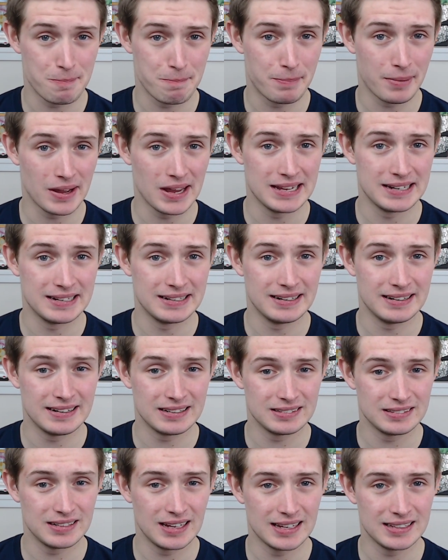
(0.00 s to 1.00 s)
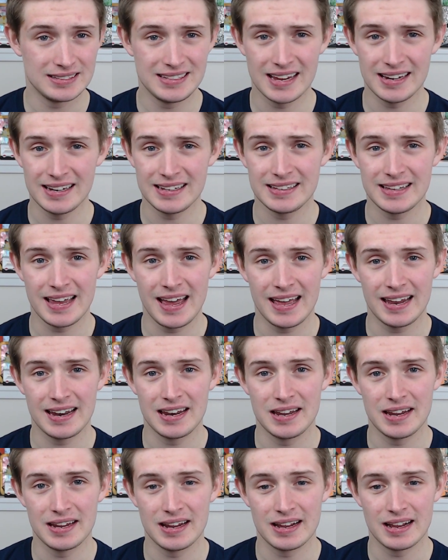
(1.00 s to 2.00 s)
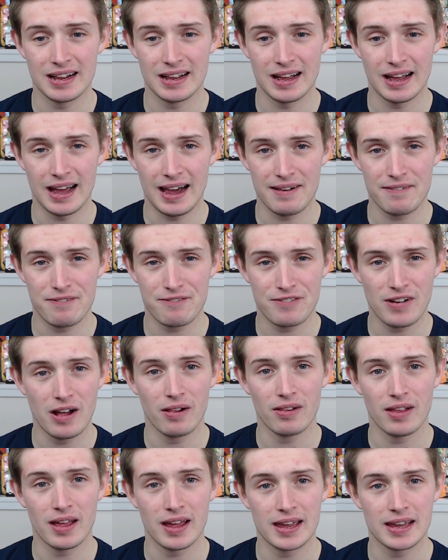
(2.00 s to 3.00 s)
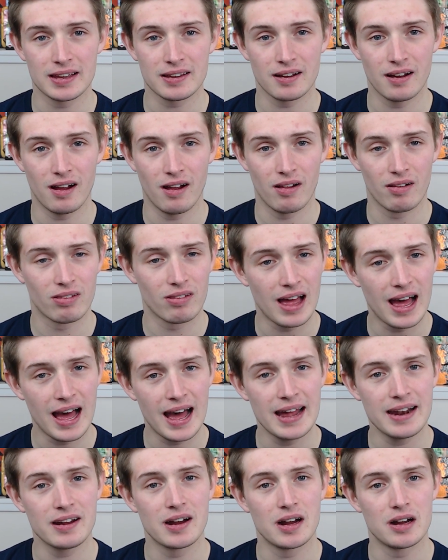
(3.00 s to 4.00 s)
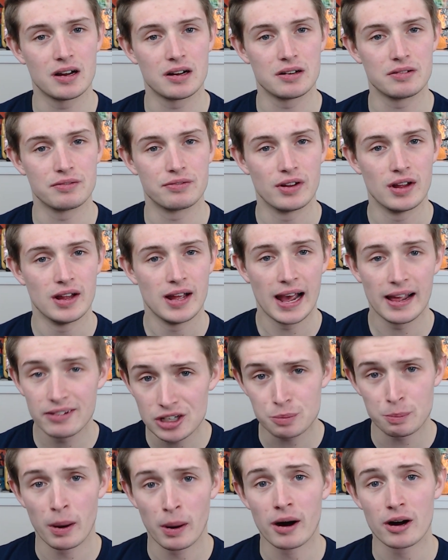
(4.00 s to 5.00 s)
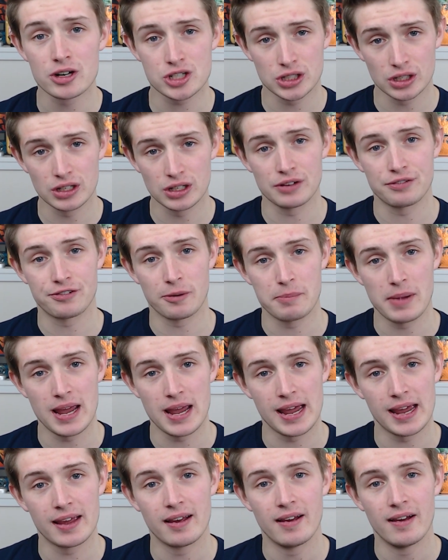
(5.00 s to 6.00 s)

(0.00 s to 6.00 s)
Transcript: But yet again, I felt like a lot of, at least personally for me,